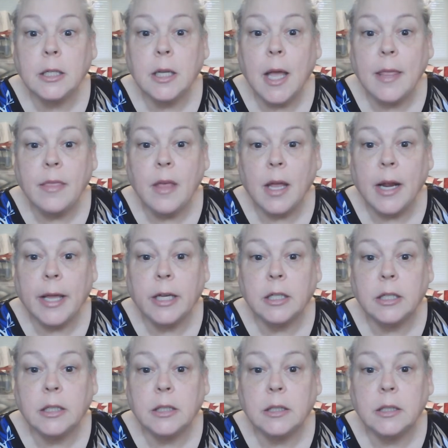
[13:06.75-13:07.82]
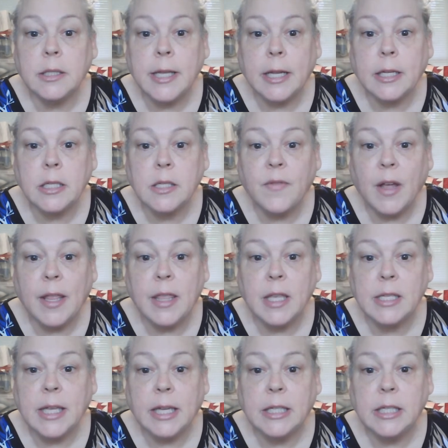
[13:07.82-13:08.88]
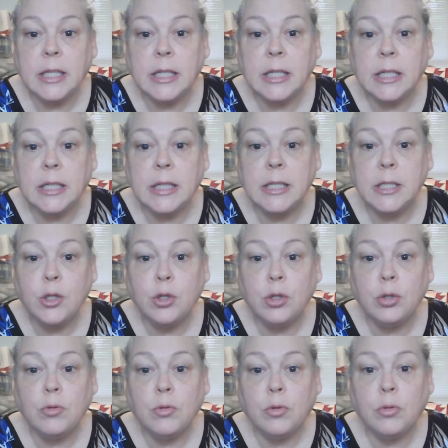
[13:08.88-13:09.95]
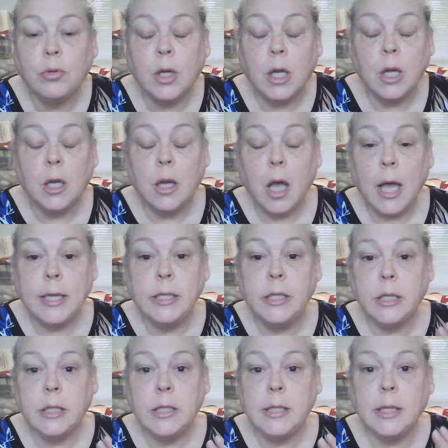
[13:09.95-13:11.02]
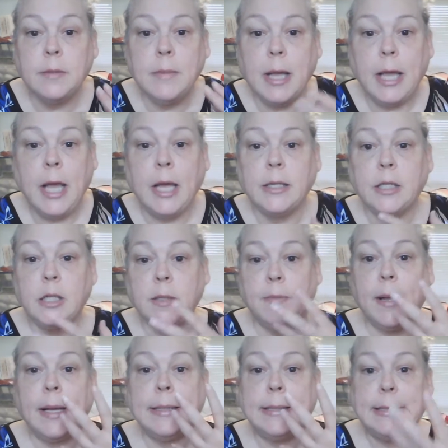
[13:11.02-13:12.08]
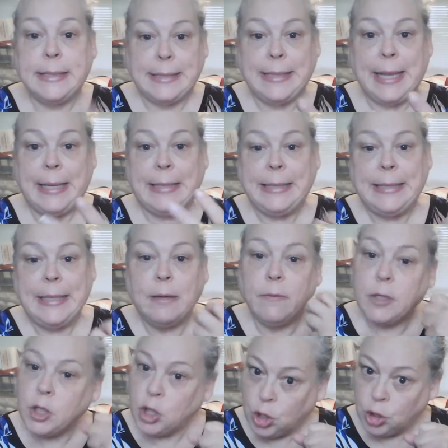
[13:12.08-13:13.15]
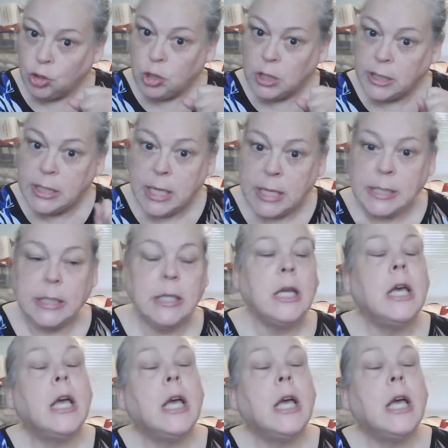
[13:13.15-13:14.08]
I thought I could satisfy this idea, these two ideas in my head just by designing it, which usually does it.